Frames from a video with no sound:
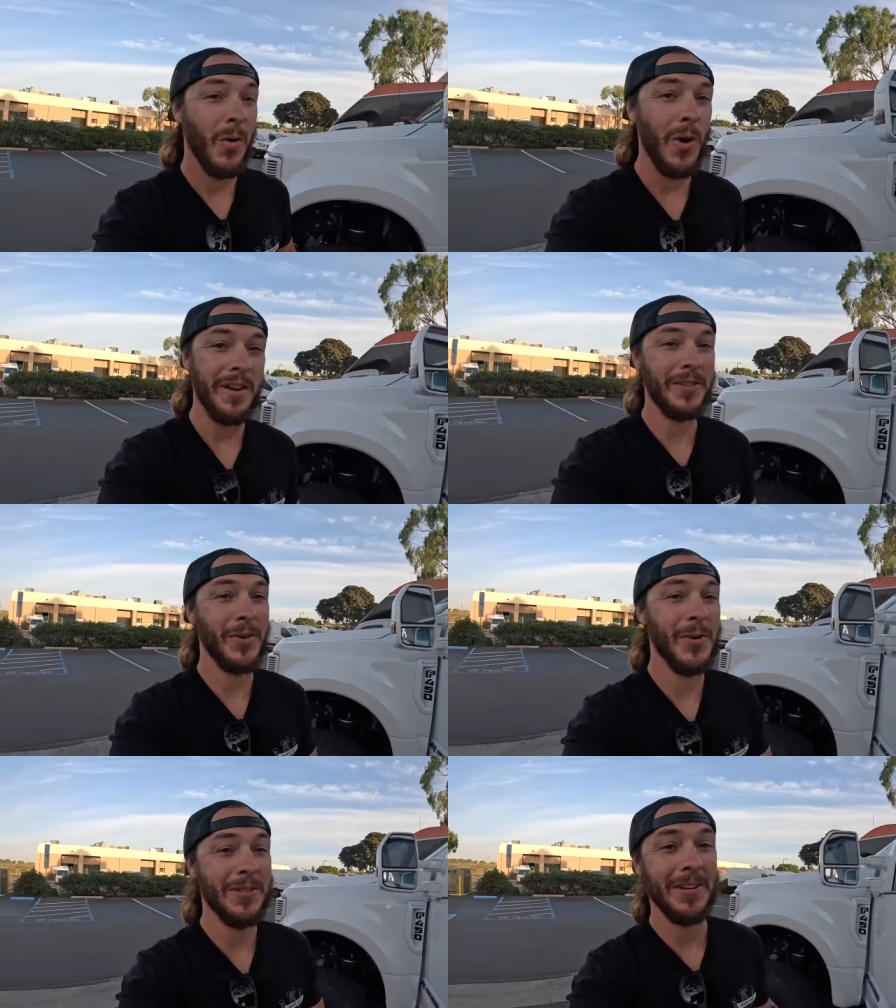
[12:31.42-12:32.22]
Juan is
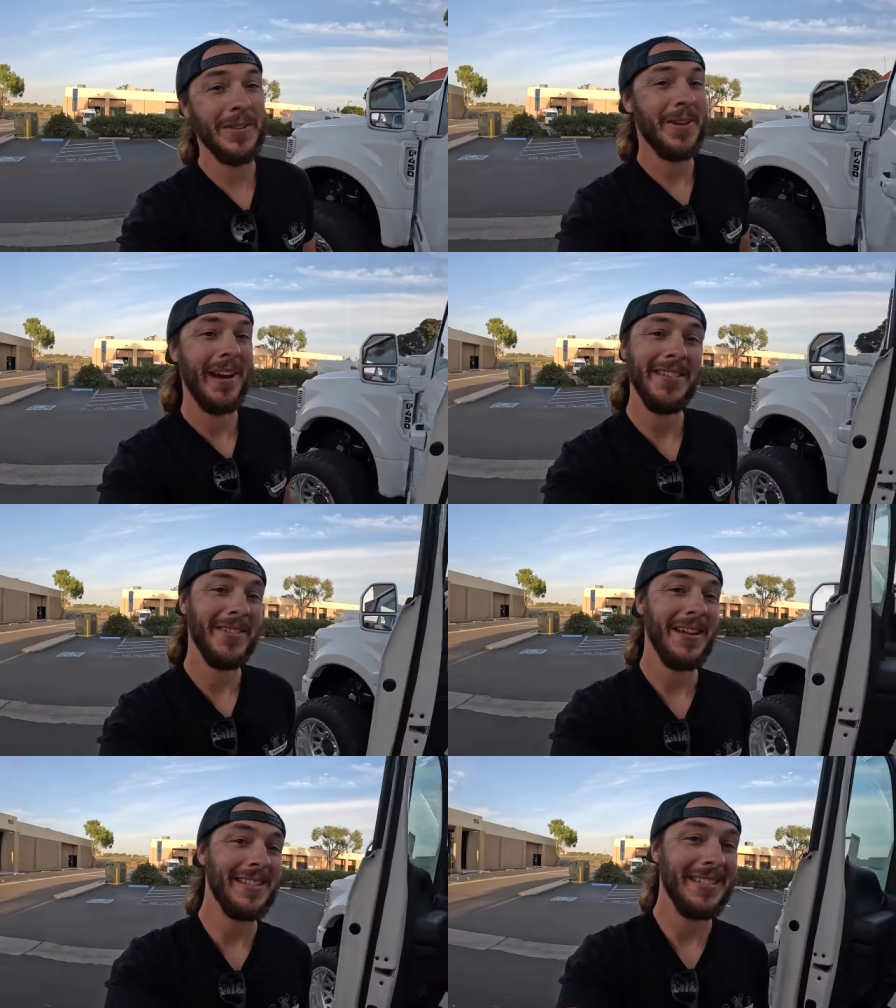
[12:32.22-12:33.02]
cruising along. As
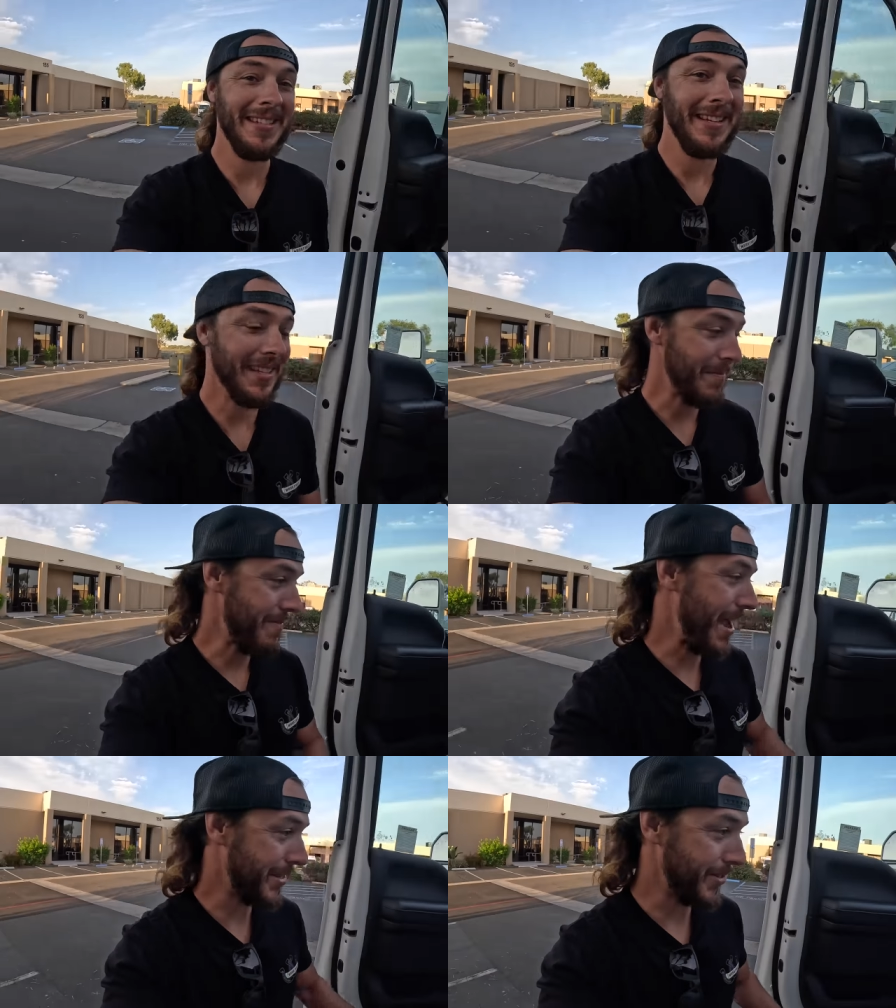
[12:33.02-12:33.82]
you guys can see, he's a
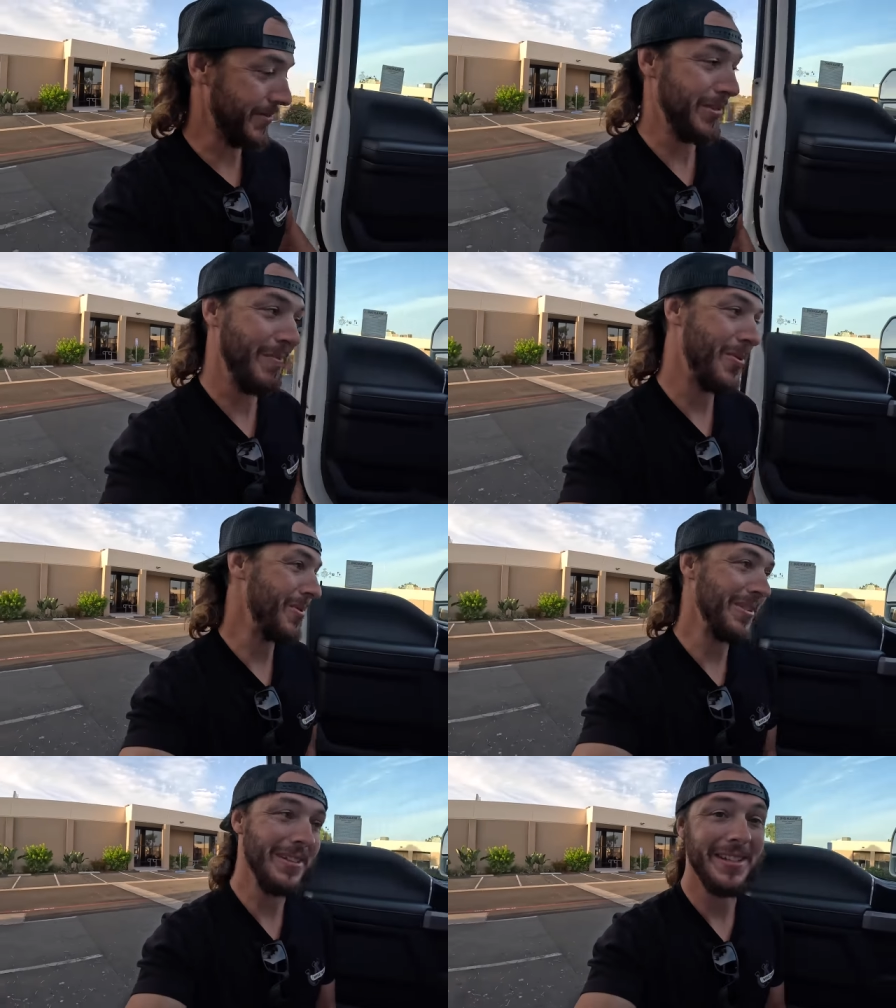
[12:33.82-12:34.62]
master of just
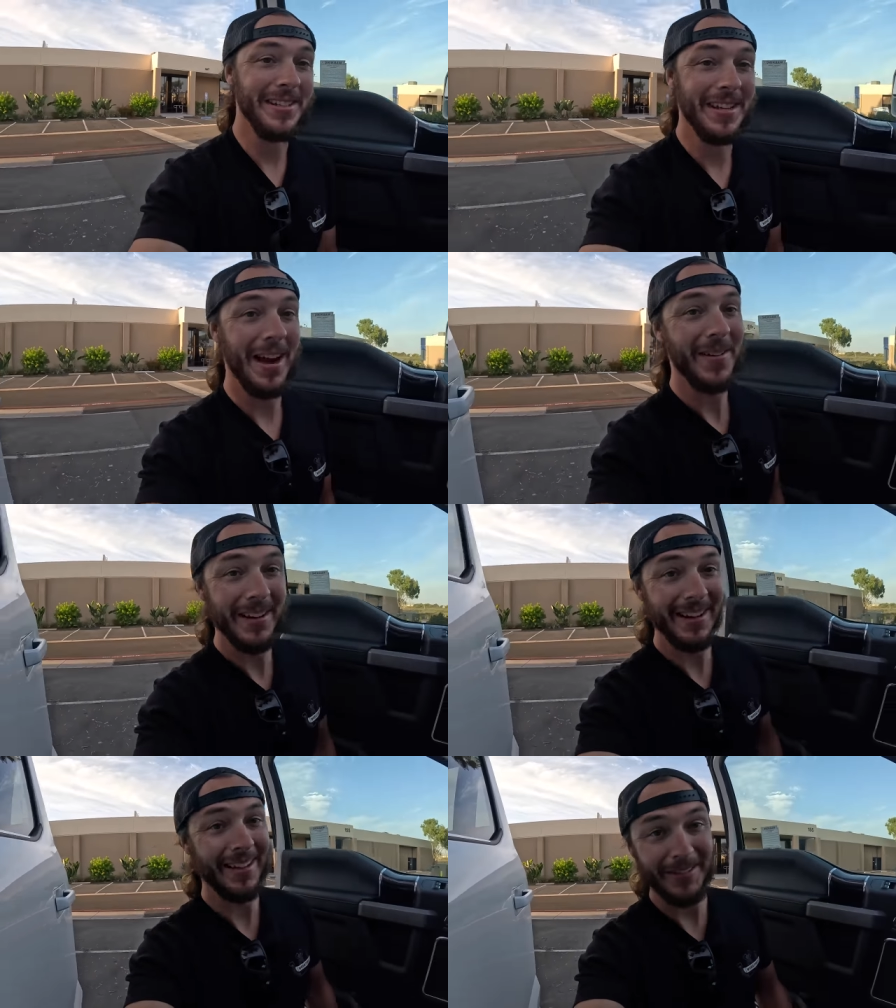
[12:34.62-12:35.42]
pulling these seats
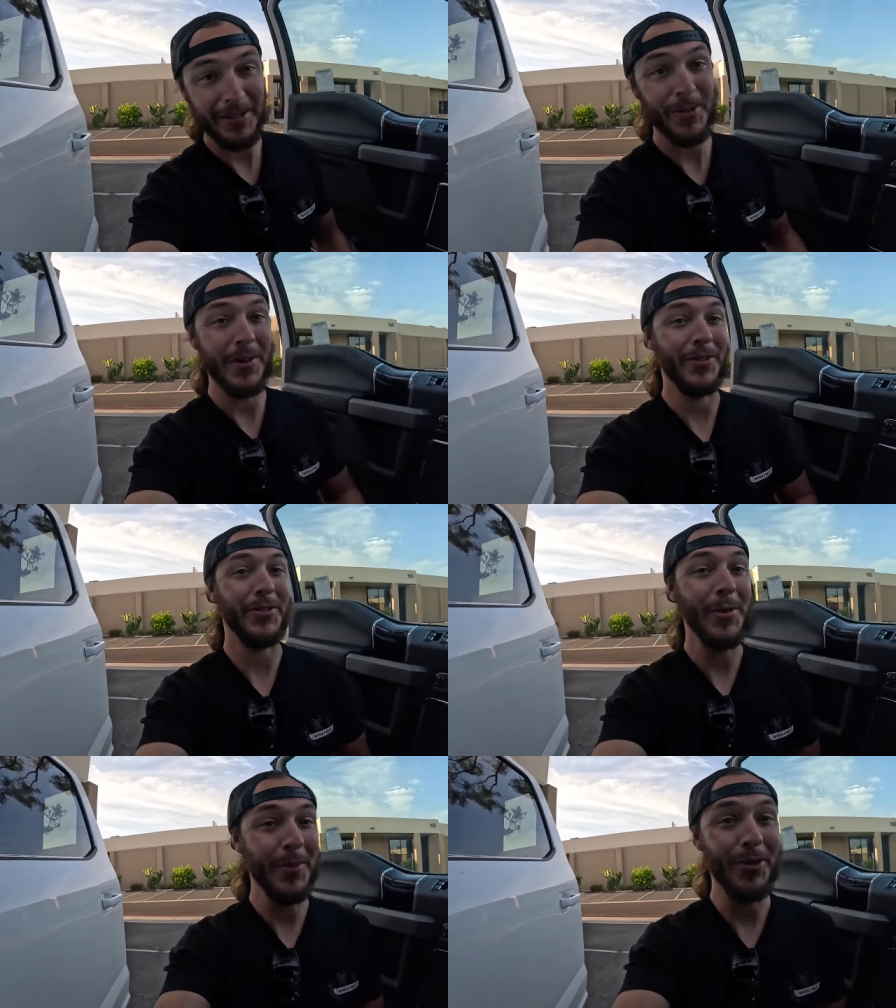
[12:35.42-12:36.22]
out of this truck
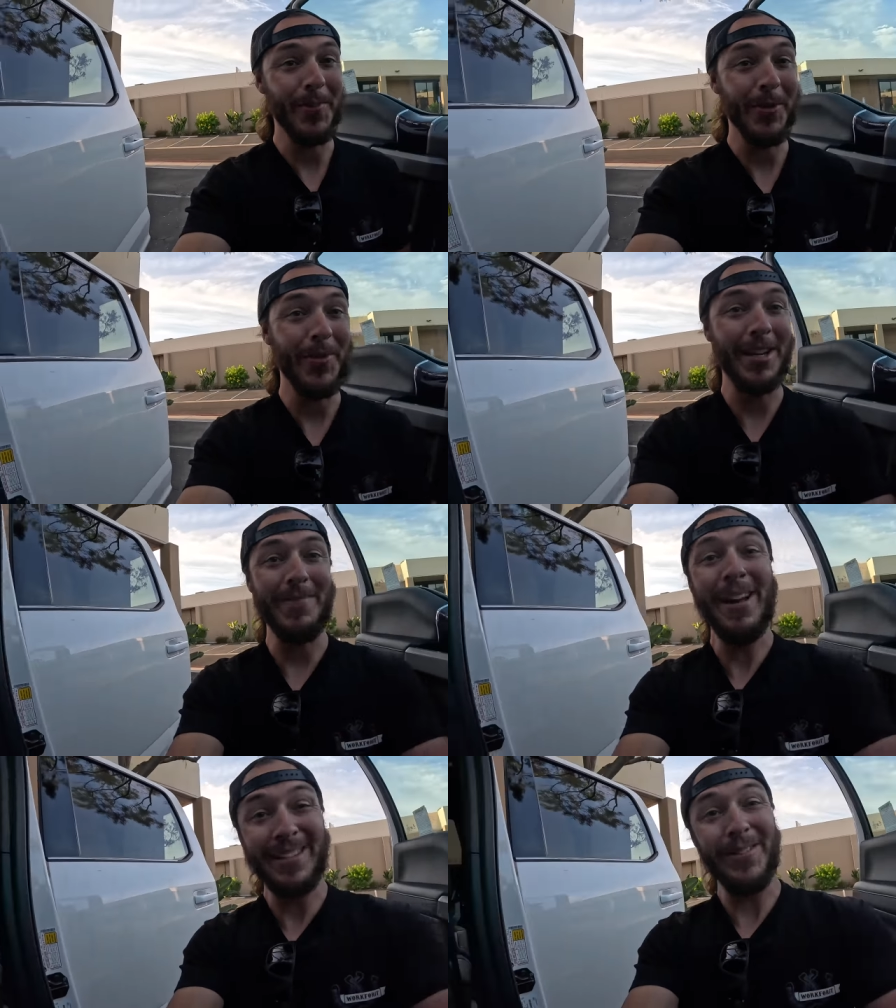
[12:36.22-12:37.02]
super, super quick. He
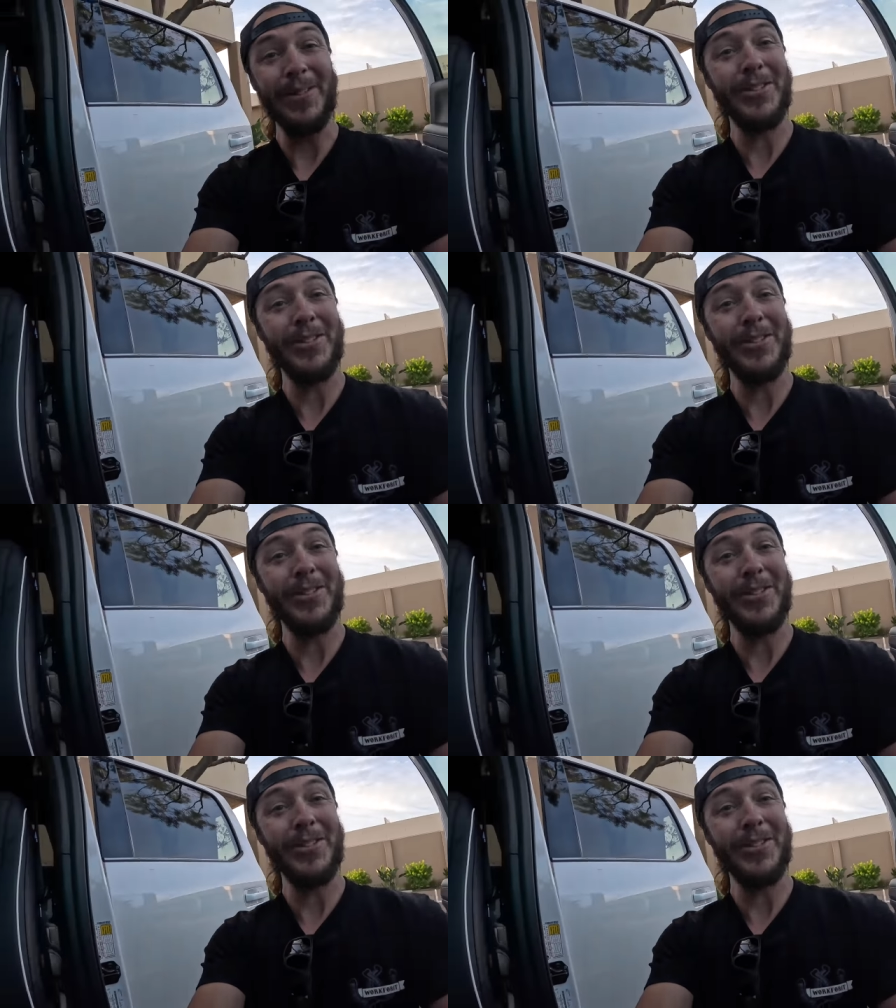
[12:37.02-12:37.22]
makes it look